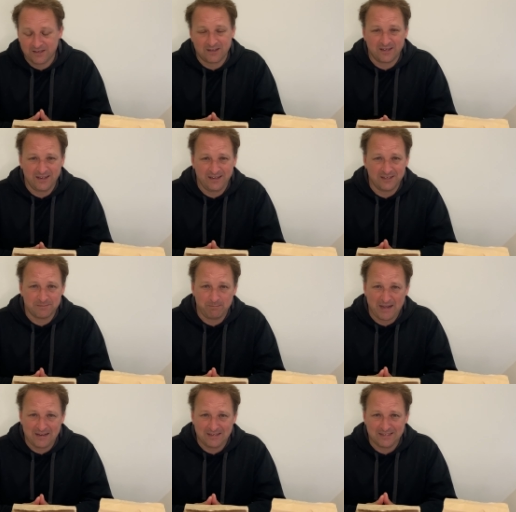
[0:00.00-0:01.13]
Canadian
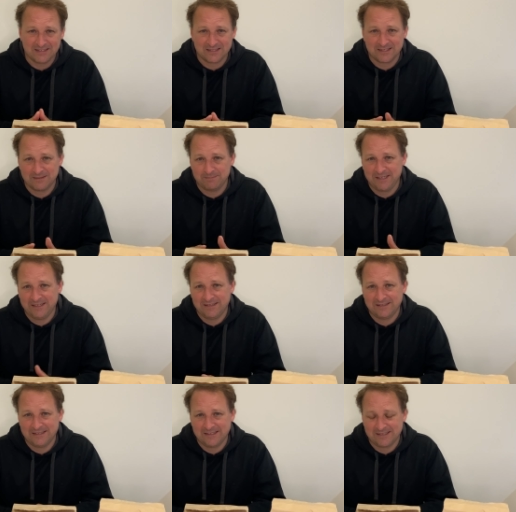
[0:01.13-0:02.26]
palette. I mean,
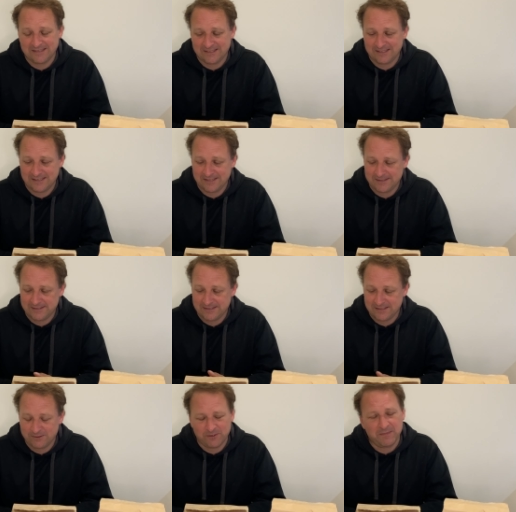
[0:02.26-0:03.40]
it
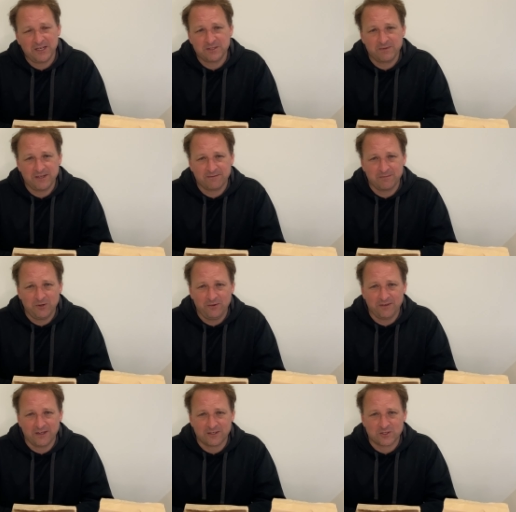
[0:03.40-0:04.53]
reminds me of a
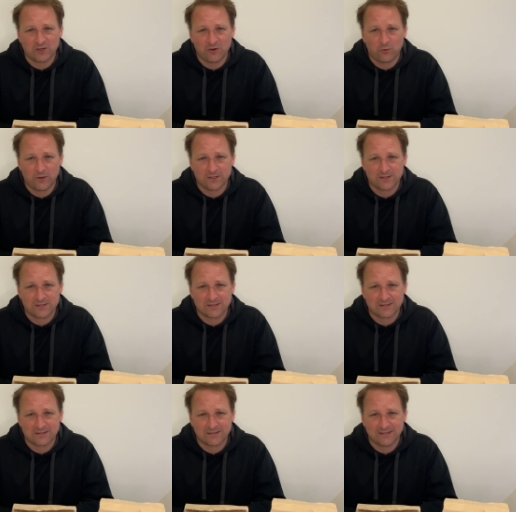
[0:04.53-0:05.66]
movie I saw once,
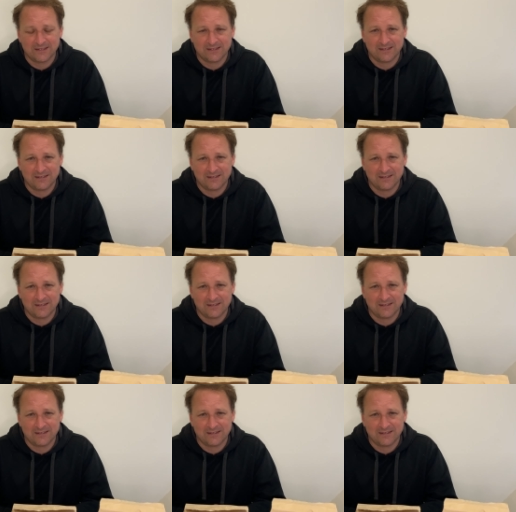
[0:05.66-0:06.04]
and